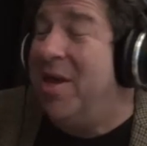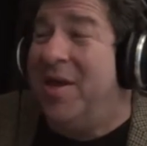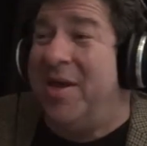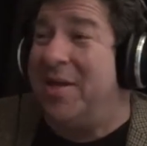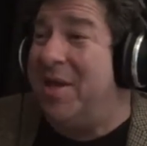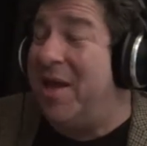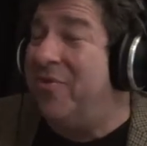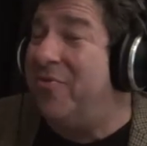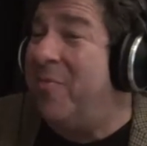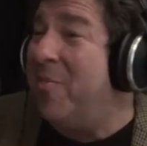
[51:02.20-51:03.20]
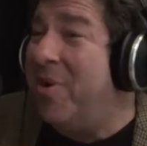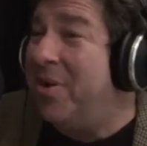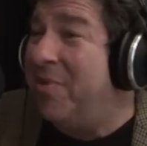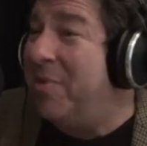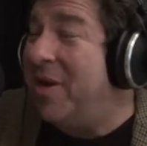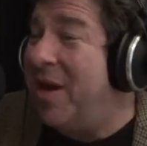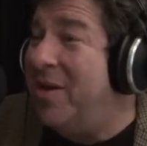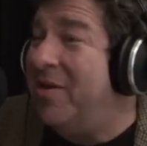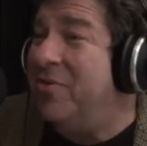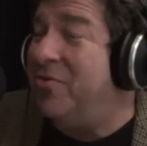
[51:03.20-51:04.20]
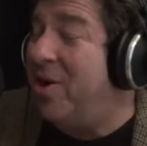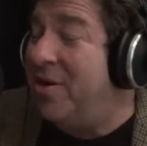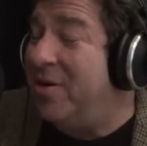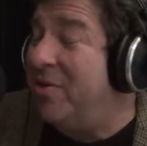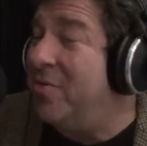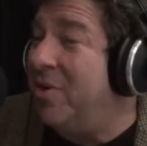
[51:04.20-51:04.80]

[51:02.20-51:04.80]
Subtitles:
and a lot of money behind trying to do it.